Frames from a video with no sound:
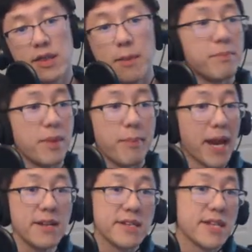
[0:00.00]
the
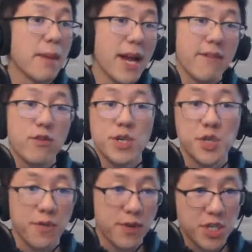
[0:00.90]
panelists, they might have
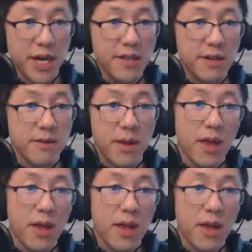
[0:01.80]
questions for each other.